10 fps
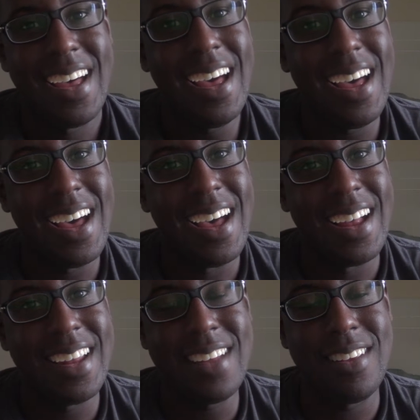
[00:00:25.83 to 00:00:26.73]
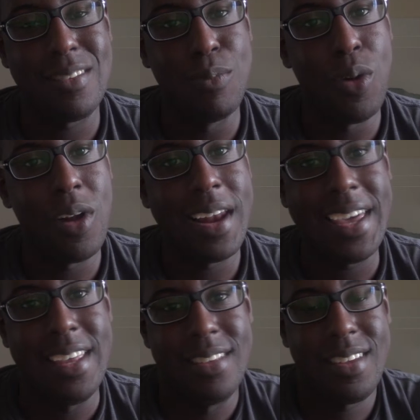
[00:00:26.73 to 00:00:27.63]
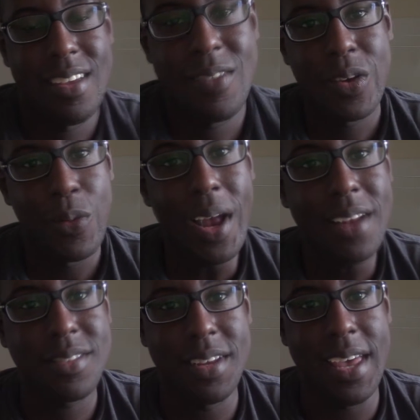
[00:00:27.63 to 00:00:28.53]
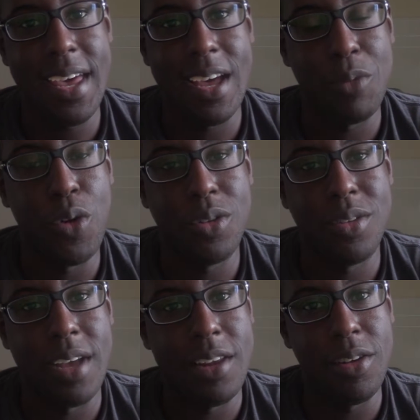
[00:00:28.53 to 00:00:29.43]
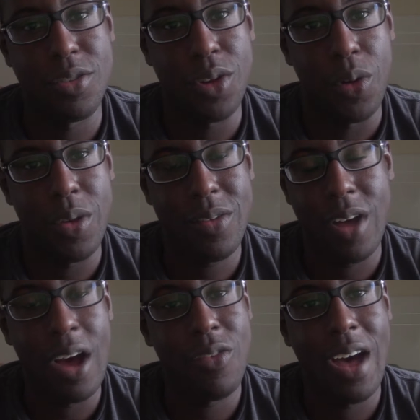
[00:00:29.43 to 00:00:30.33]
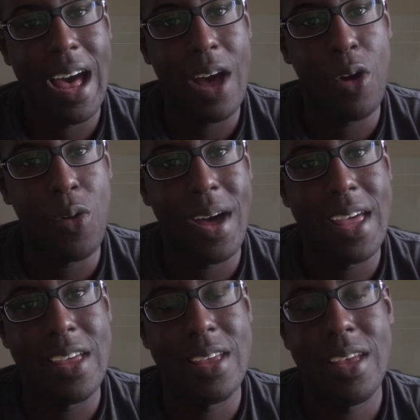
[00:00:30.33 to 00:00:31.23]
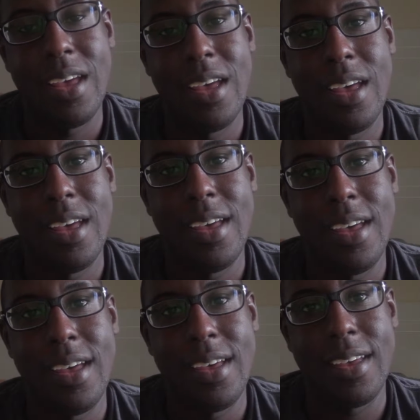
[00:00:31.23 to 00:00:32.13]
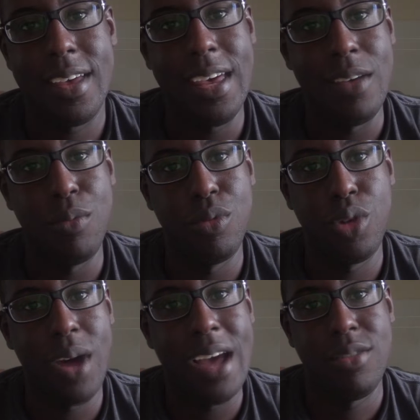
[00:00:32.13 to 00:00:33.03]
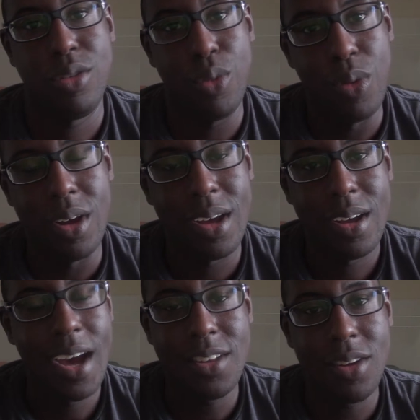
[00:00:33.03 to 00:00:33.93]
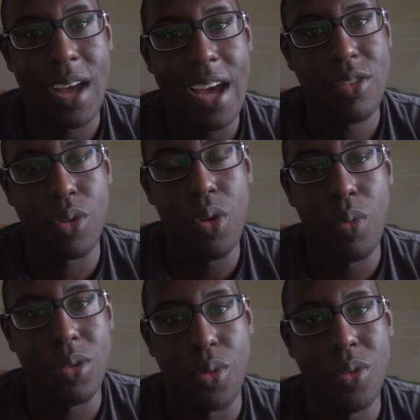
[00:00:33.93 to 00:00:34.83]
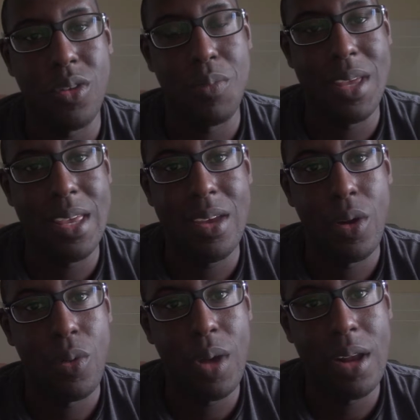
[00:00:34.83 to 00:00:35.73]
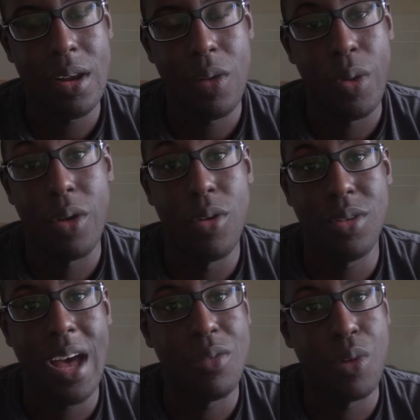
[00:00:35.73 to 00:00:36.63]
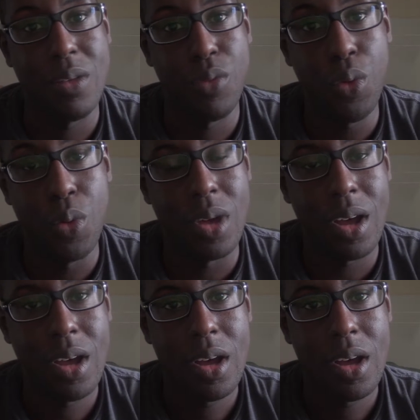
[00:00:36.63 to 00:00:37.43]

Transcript: Ah, that is more like it. Well, today I'm going to tell you a story of how I came to high school. I thought high school was going to be, well, we're going to have great food.